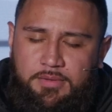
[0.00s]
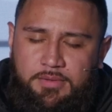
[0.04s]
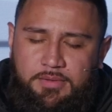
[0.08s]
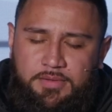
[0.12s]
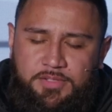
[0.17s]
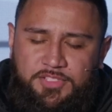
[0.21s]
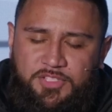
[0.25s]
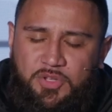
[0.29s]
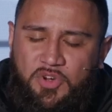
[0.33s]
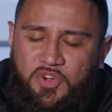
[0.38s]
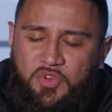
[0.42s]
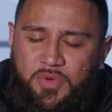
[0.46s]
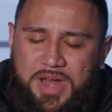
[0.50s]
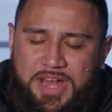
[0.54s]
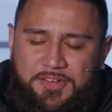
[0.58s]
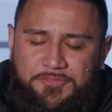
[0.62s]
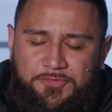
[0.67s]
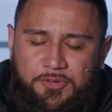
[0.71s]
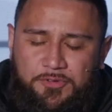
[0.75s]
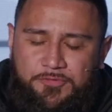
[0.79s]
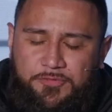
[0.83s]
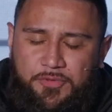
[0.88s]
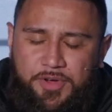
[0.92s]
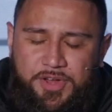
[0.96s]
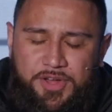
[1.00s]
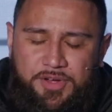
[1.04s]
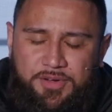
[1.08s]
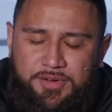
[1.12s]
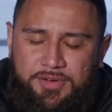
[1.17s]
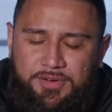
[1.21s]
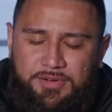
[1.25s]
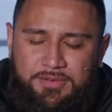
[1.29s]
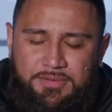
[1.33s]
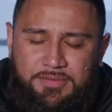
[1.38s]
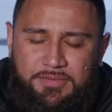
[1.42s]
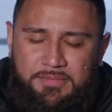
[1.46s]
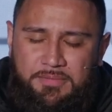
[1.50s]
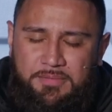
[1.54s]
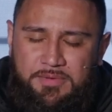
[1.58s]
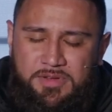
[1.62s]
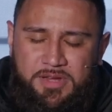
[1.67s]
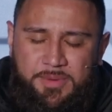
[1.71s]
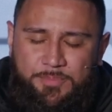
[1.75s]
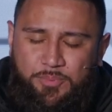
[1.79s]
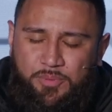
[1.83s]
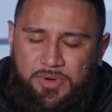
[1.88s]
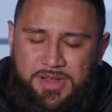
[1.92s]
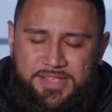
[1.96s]
So grateful for your, your
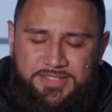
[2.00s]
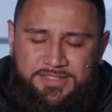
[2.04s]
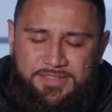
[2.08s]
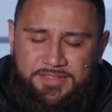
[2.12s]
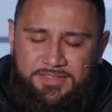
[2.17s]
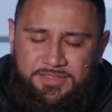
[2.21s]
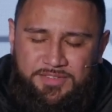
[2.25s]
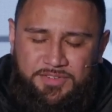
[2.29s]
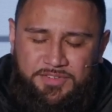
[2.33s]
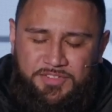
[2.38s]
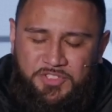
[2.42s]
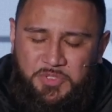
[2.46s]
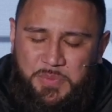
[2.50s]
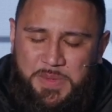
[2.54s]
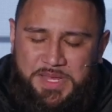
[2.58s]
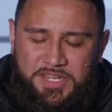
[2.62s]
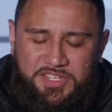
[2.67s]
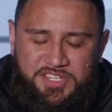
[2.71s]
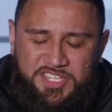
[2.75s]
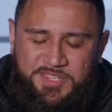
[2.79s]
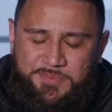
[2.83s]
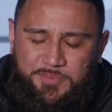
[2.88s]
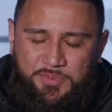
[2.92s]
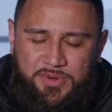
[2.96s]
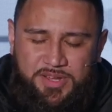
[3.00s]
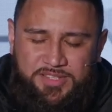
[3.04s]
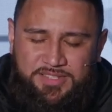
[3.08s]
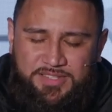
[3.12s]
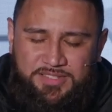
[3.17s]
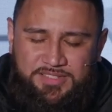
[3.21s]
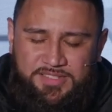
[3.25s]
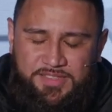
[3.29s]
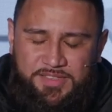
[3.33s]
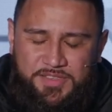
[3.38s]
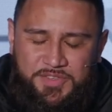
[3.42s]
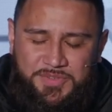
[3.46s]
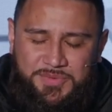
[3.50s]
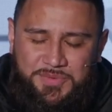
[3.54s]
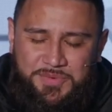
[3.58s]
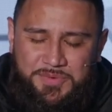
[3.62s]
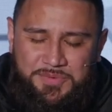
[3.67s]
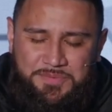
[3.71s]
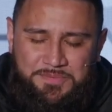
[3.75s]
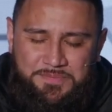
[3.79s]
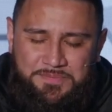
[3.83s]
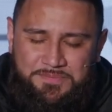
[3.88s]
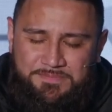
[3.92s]
presence, your sweet just presence in this room.